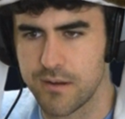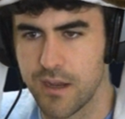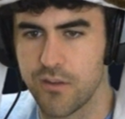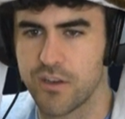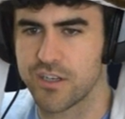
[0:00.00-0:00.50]

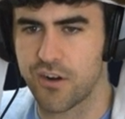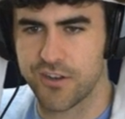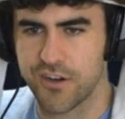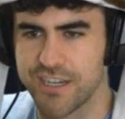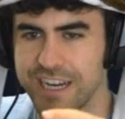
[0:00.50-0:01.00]
Oh, there's our,
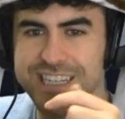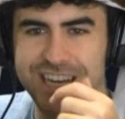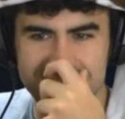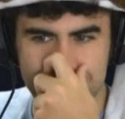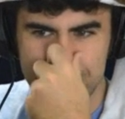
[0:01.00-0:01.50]
there are
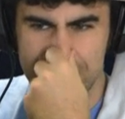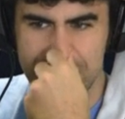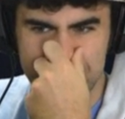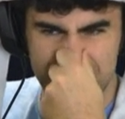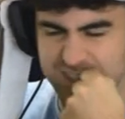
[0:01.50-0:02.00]
details on my
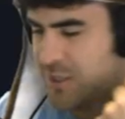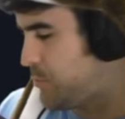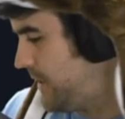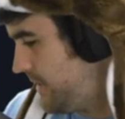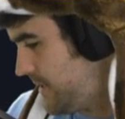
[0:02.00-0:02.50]
map now.
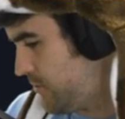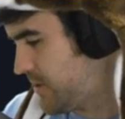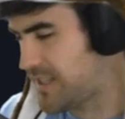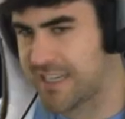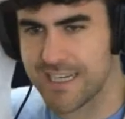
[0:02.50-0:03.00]
Sweet. So
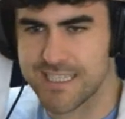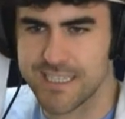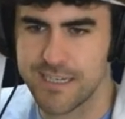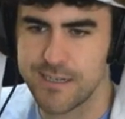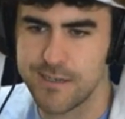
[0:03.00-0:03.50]
six.